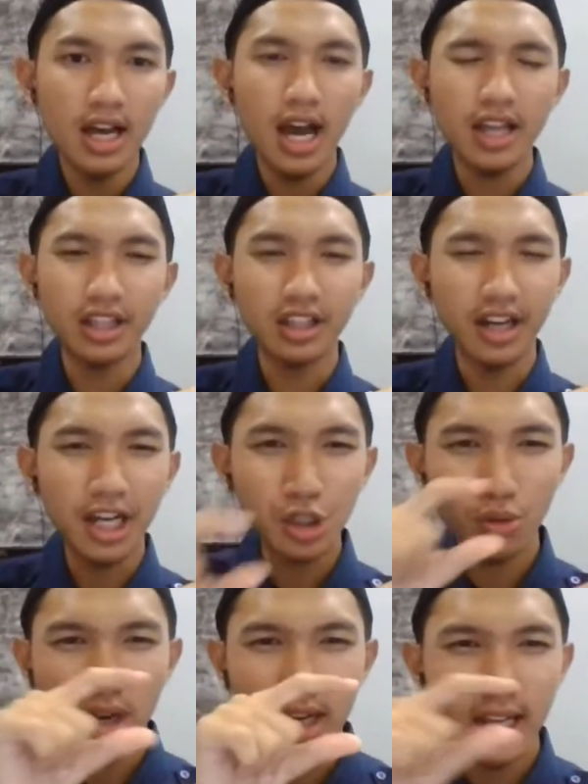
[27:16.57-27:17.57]
And then the next
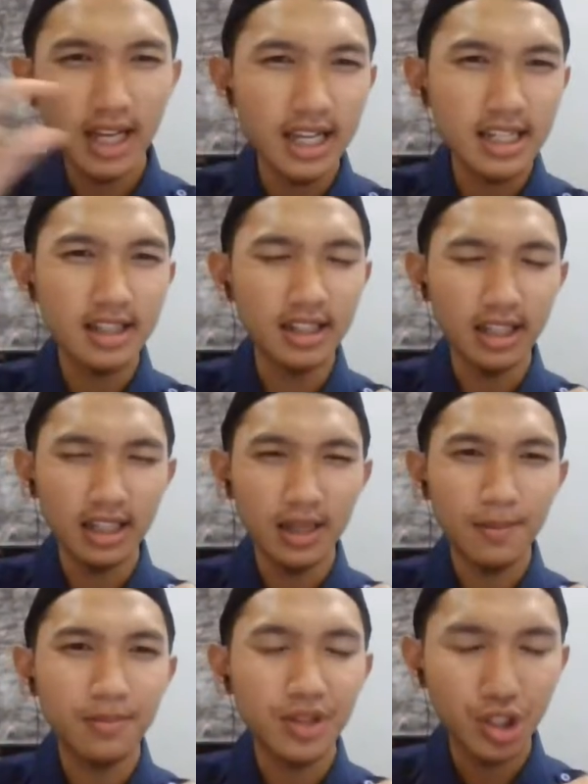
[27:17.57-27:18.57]
one is
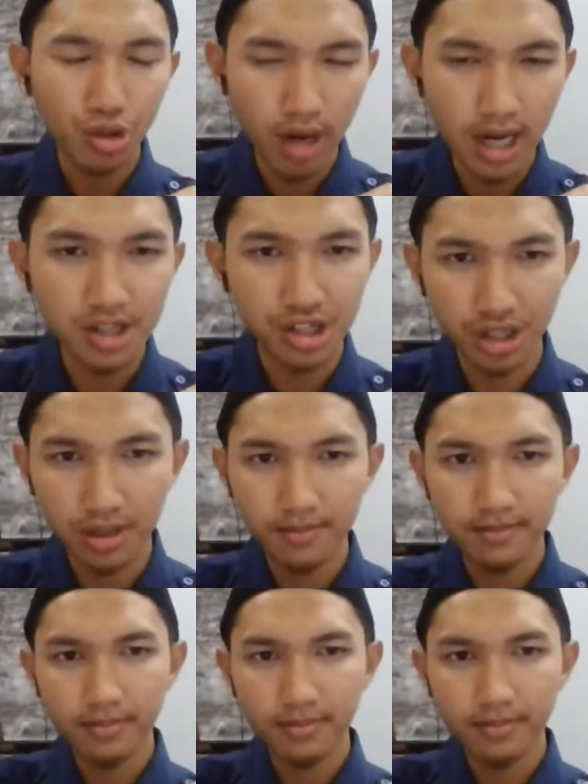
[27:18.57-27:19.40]
the strategy.